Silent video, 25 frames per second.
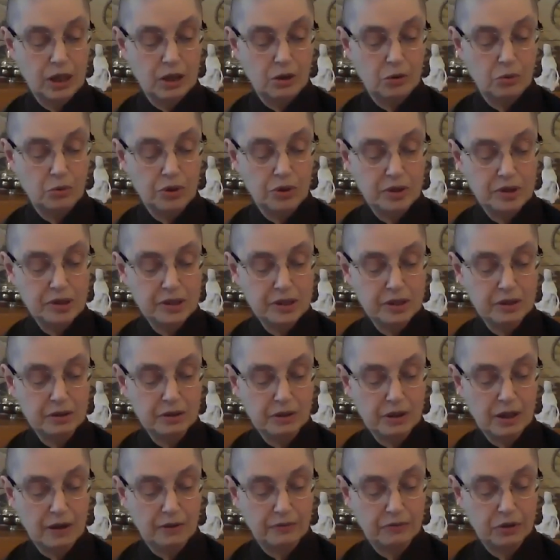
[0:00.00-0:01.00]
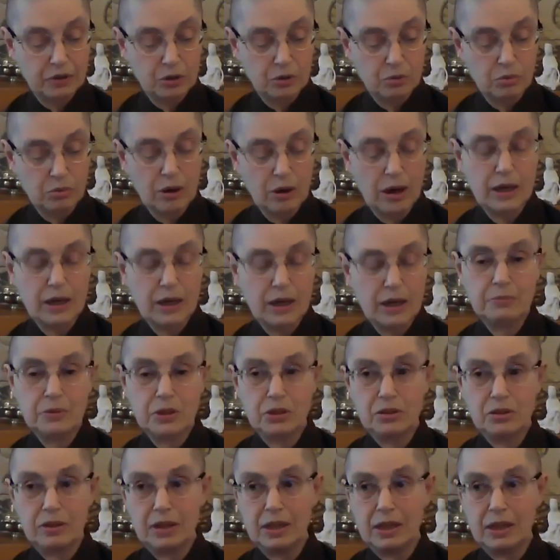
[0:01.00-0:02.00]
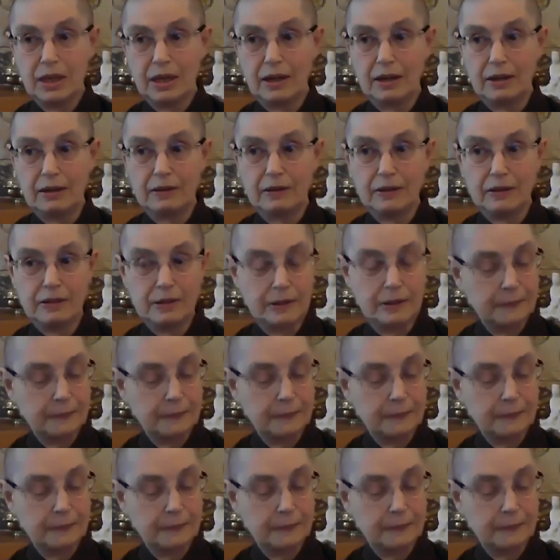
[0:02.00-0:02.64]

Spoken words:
We still love you right up to the end.